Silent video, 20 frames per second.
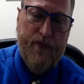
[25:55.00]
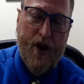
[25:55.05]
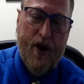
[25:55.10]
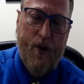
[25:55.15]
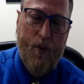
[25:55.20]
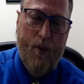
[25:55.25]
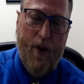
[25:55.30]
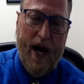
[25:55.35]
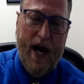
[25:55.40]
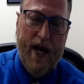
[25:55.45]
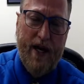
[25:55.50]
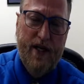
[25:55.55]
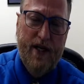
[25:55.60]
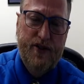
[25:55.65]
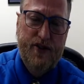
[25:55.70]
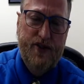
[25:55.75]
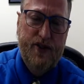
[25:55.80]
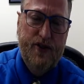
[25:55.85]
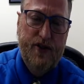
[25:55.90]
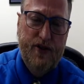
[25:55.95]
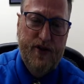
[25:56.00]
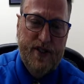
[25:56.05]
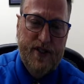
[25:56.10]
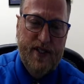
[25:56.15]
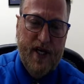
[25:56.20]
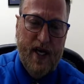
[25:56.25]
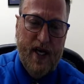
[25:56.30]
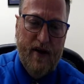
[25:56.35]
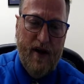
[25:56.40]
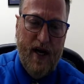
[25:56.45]
Why didn't you do this
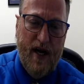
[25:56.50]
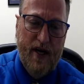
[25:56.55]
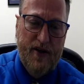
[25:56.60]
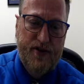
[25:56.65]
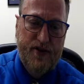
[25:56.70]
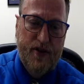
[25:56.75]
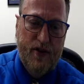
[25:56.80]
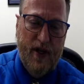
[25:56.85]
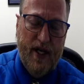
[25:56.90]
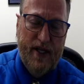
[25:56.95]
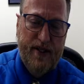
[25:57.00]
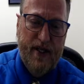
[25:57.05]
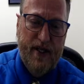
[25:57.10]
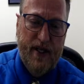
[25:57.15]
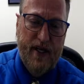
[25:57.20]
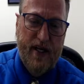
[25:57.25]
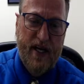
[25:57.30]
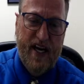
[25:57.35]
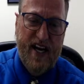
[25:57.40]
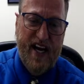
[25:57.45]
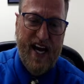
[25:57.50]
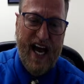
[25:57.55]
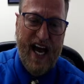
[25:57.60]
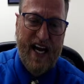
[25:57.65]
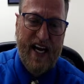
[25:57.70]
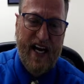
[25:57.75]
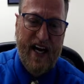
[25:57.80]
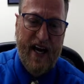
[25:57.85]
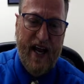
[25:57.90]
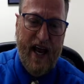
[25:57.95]
out of high school? I did it at
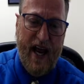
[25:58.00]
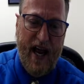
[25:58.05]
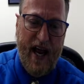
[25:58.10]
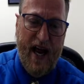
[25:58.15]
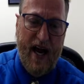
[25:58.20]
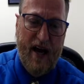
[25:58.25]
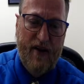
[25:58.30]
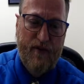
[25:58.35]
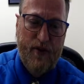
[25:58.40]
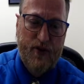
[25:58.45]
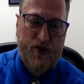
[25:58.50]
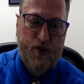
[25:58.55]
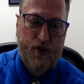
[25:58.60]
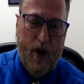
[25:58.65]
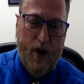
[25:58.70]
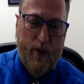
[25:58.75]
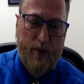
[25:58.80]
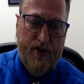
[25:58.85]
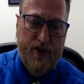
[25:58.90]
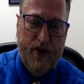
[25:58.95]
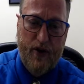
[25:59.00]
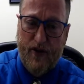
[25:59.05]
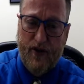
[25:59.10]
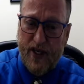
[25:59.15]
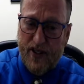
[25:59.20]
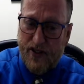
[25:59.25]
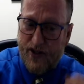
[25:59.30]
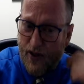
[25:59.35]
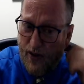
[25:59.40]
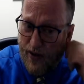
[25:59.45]
9.5. What's wrong with you? Are these
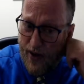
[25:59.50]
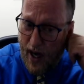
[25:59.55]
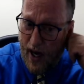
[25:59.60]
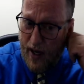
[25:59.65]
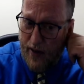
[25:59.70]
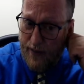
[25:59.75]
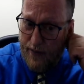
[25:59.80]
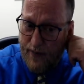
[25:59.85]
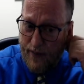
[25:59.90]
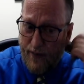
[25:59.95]
turned on?